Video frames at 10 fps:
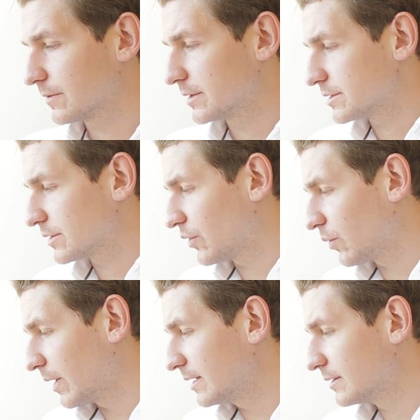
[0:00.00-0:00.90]
was
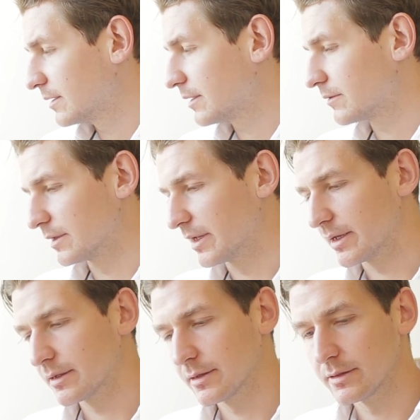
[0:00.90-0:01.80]
quite
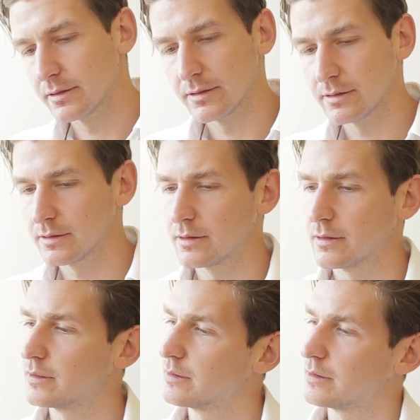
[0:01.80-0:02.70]
literally
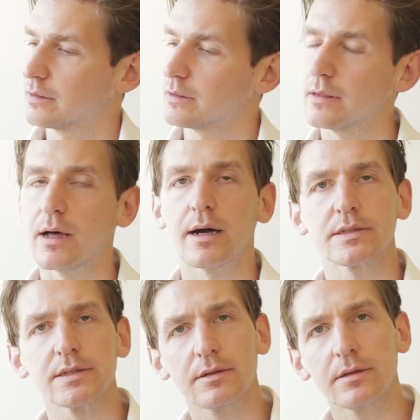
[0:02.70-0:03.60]

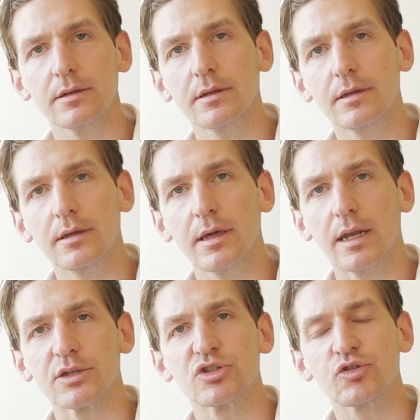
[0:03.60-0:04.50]
locked
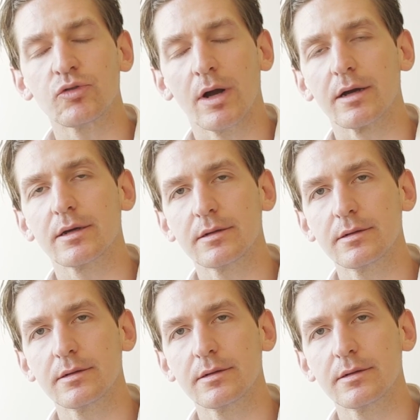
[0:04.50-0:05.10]
in a trunk